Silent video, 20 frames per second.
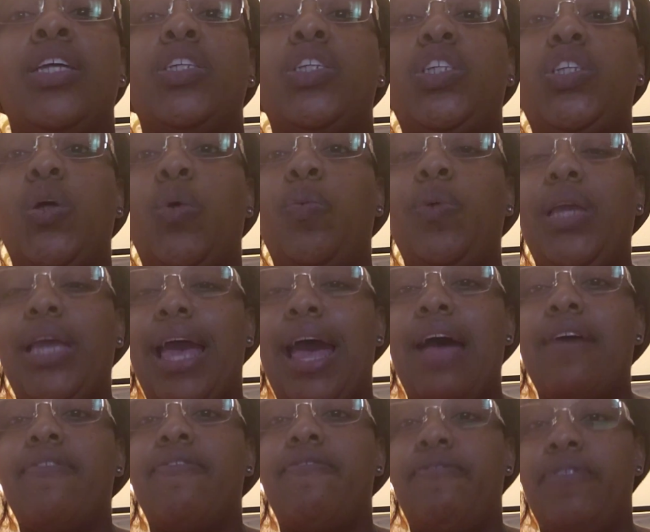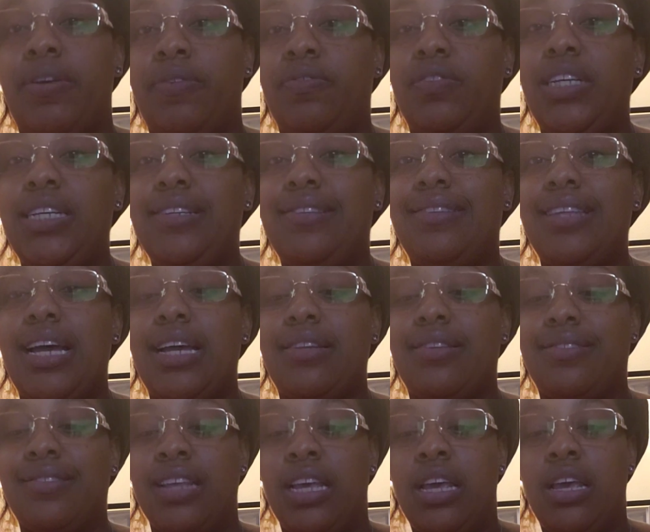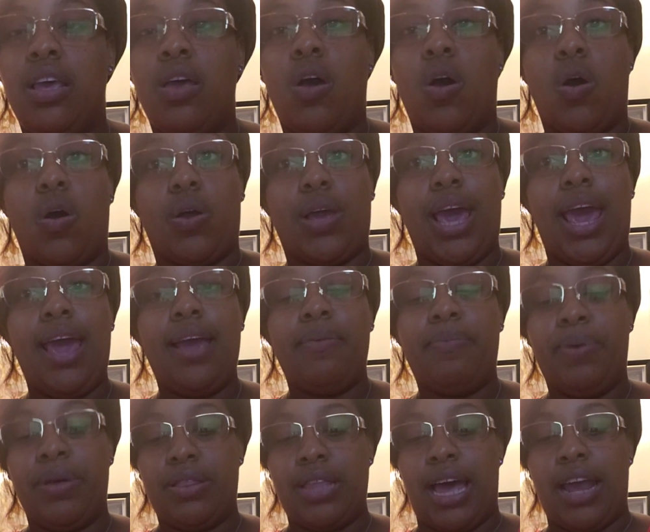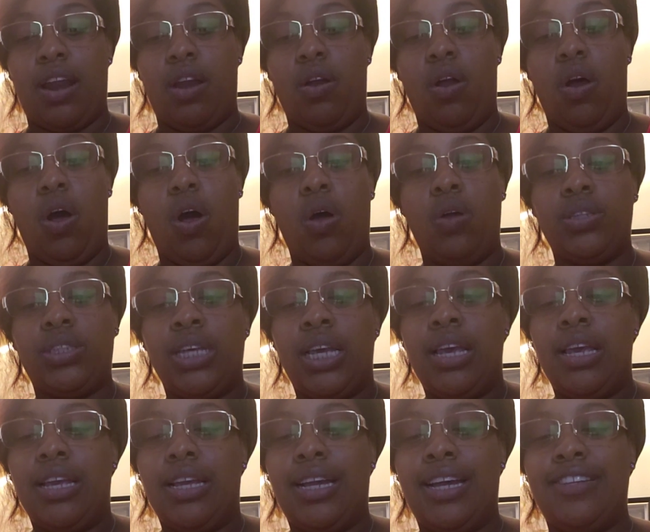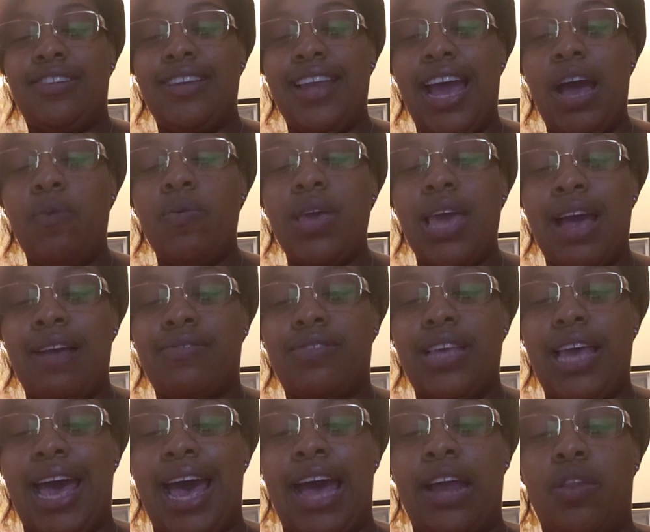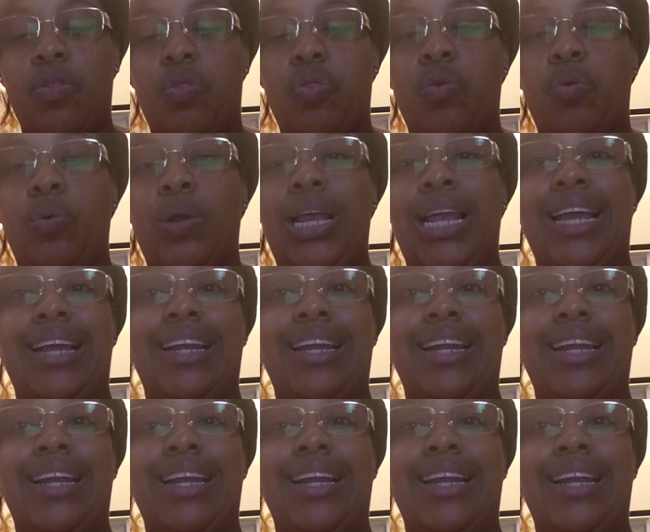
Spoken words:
So we have 50 cents. Okay, put that on hold because now we have to add 3